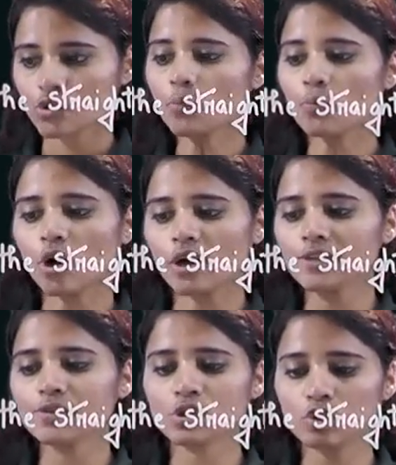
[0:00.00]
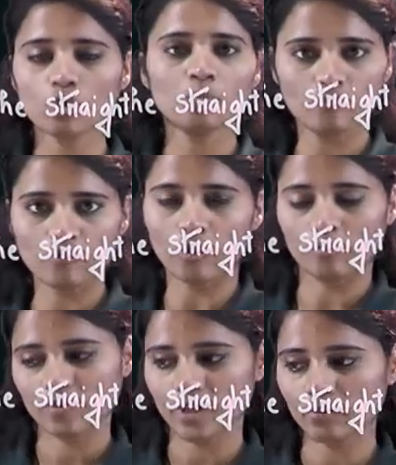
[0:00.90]
form,
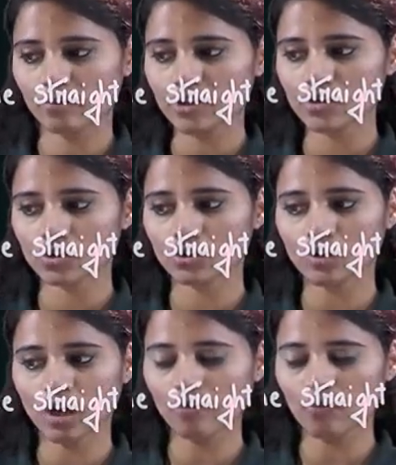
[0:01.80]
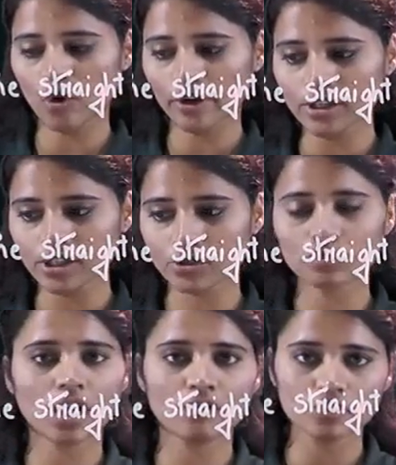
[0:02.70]
that means you will have a point and
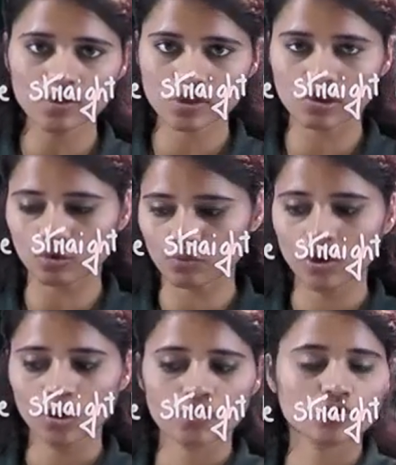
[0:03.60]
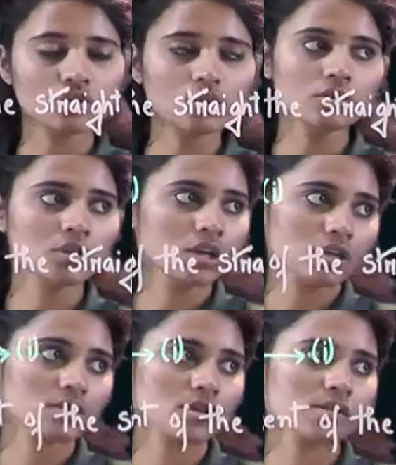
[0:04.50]
you will have a slope. So
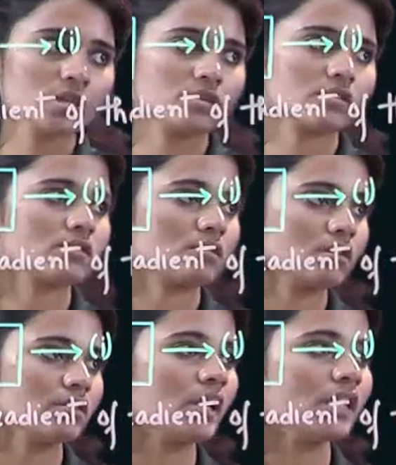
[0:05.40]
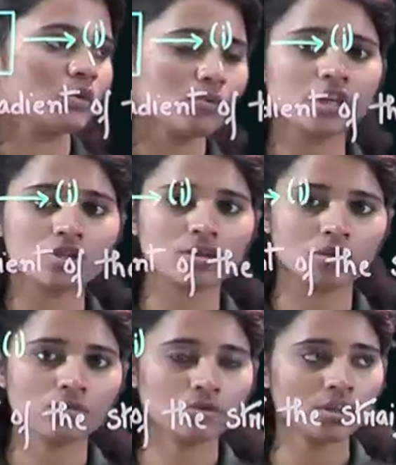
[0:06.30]
this is the
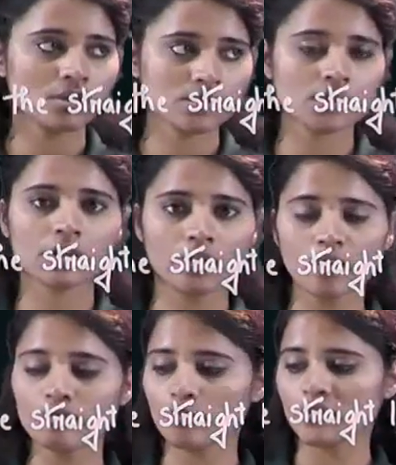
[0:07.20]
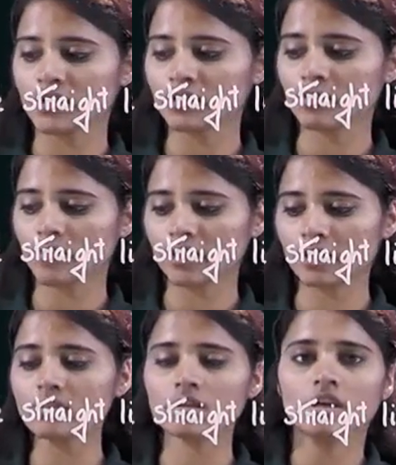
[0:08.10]
equation, okay, this is the graph represented by
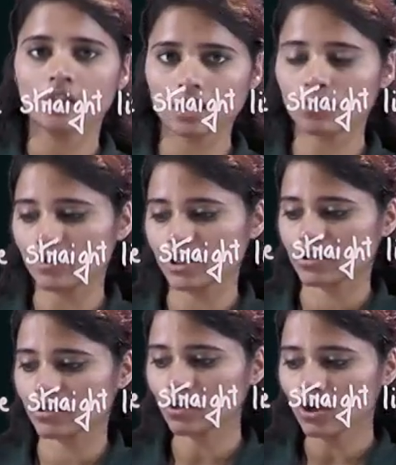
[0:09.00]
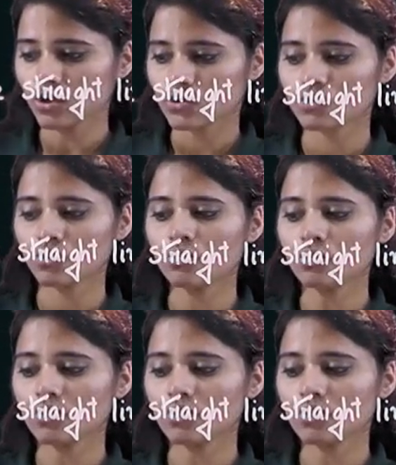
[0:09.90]
this equation. So